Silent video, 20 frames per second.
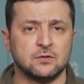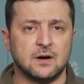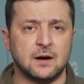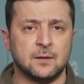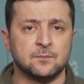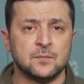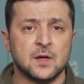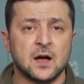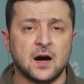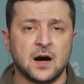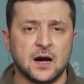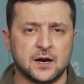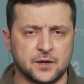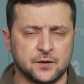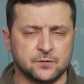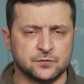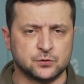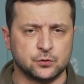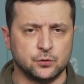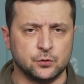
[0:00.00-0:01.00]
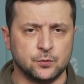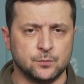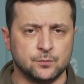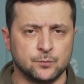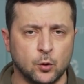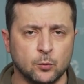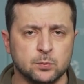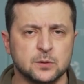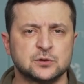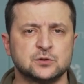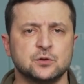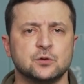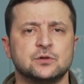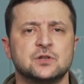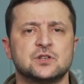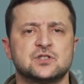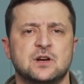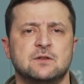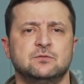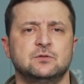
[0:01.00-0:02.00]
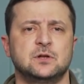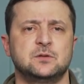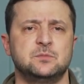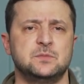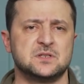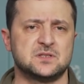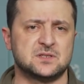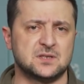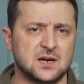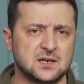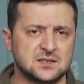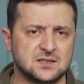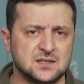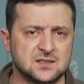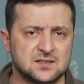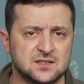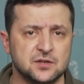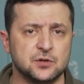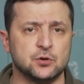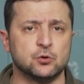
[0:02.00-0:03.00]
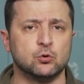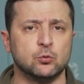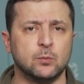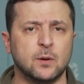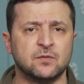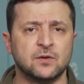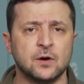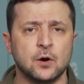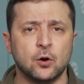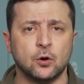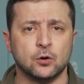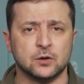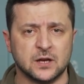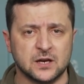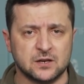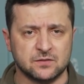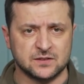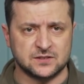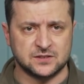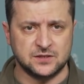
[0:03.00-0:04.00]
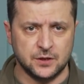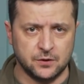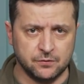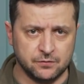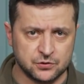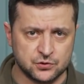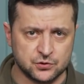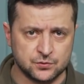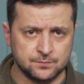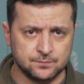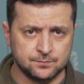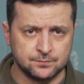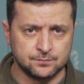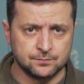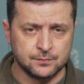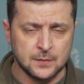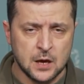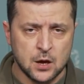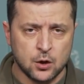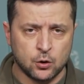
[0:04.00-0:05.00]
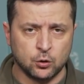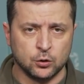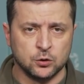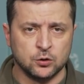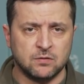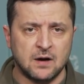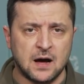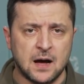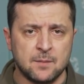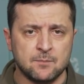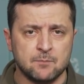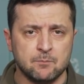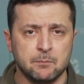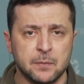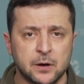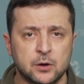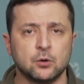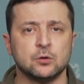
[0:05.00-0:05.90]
Administration Dmytro Zhyvitsky. The Order of Courage is awarded to